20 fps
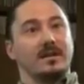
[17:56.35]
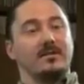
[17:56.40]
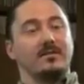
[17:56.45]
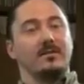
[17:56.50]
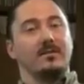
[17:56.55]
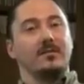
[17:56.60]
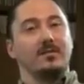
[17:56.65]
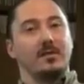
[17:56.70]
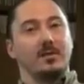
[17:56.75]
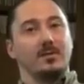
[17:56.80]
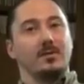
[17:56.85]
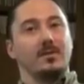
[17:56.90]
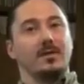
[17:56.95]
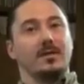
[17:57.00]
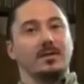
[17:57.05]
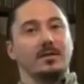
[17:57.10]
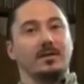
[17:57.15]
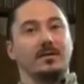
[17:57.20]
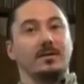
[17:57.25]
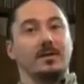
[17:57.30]
I have a few
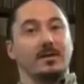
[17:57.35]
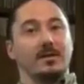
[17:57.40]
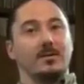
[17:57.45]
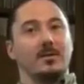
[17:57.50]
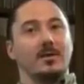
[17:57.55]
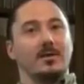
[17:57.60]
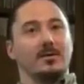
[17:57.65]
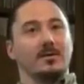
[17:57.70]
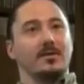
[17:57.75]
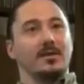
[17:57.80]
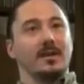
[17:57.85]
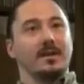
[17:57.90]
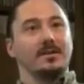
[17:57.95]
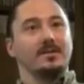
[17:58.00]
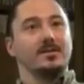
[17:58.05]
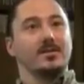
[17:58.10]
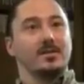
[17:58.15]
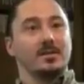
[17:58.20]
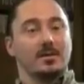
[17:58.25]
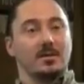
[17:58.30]
that are, you know, under the
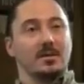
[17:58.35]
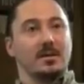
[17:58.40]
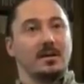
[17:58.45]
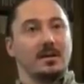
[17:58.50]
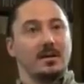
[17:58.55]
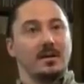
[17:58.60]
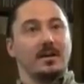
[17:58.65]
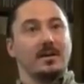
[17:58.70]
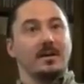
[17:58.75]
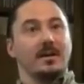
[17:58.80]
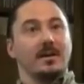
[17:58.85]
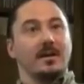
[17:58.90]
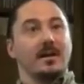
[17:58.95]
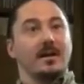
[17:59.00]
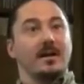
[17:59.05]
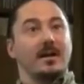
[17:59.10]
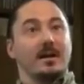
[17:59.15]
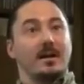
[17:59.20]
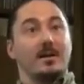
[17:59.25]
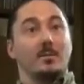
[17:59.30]
age of 30,
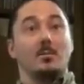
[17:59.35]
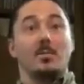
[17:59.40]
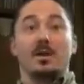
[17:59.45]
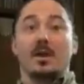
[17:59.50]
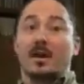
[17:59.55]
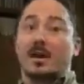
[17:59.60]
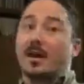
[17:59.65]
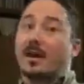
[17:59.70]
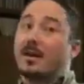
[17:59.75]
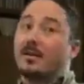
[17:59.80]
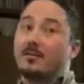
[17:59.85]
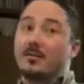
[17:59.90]
but I